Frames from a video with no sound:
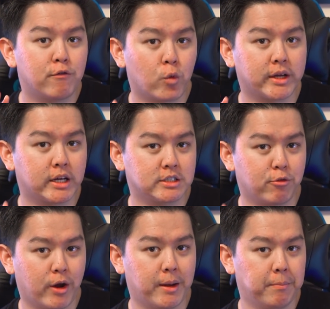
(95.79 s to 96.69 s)
4 gigs
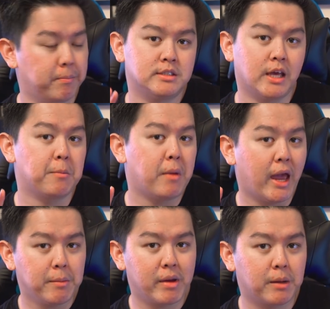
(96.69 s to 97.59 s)
of RAM, same
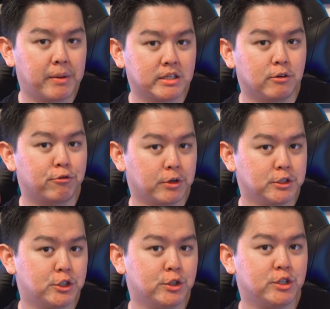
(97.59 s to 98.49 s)
8 megapixel
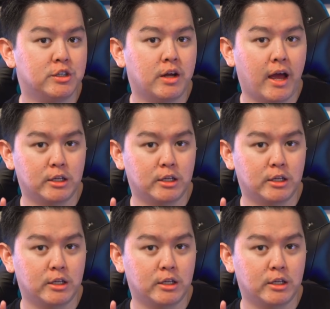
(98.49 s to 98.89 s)
front shooter,